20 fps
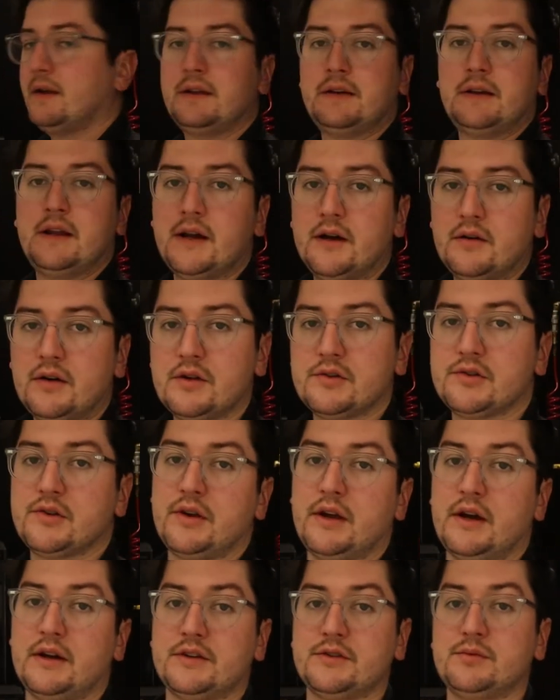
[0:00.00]
Now I'll show
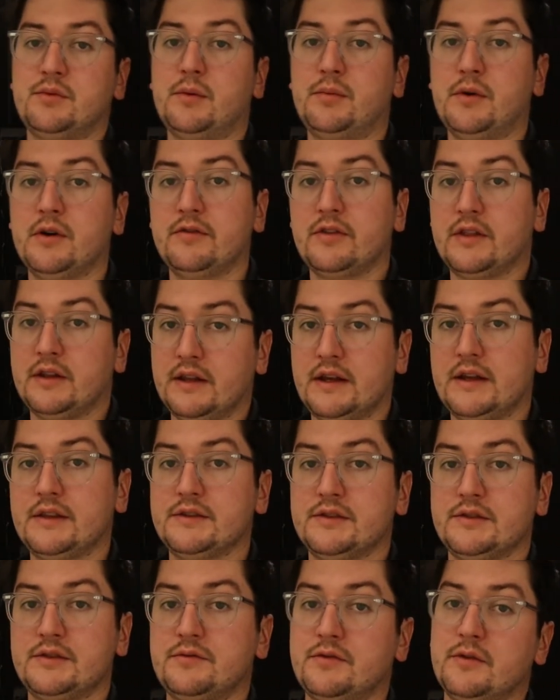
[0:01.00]
you how to swap over the
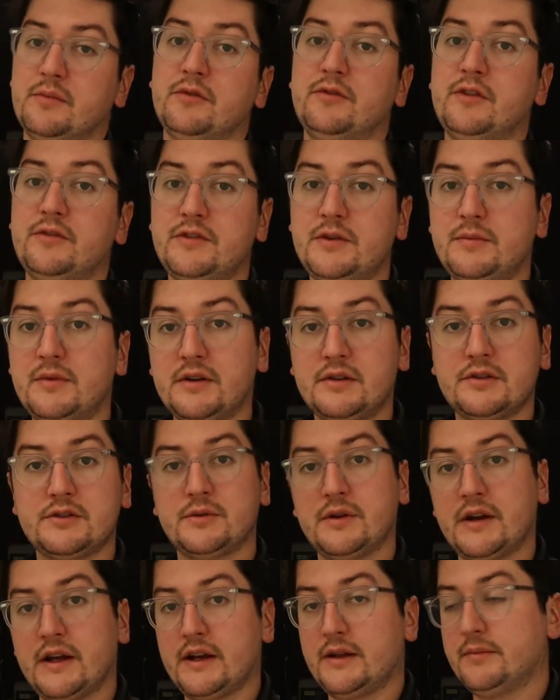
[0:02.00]
lens from a 50mm
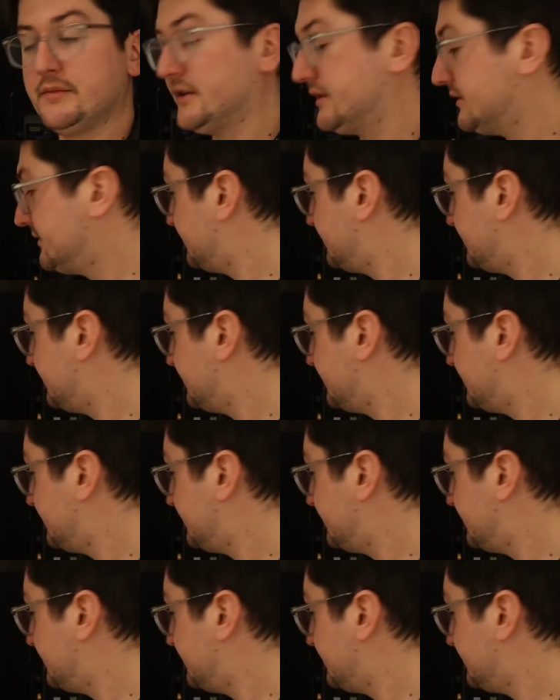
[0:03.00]
to an 80mm.